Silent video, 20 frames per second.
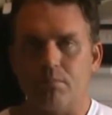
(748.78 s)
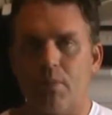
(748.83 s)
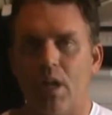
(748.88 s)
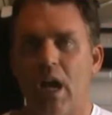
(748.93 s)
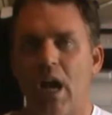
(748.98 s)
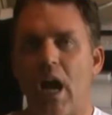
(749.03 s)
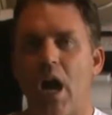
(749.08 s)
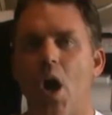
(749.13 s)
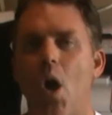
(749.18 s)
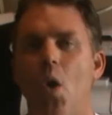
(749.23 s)

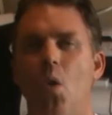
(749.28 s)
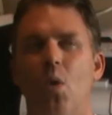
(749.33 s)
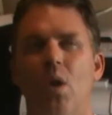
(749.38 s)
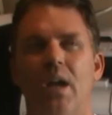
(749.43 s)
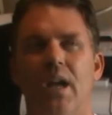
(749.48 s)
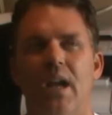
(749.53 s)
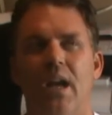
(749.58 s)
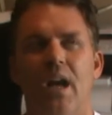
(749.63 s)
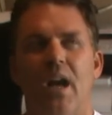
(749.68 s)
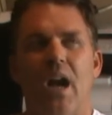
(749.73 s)
How,
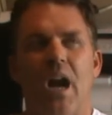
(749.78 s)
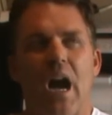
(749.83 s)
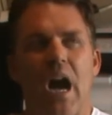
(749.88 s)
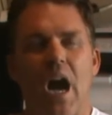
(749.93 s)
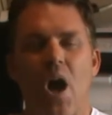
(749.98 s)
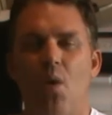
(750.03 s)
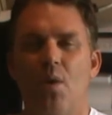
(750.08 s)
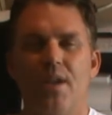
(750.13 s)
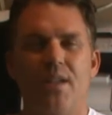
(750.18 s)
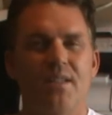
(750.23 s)

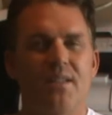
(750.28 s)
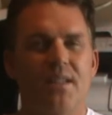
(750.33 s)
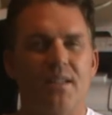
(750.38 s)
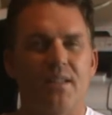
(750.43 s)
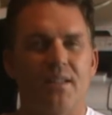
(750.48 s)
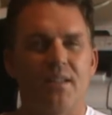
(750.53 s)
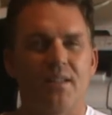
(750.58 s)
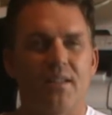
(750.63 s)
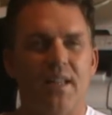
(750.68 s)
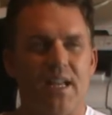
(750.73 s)
how is it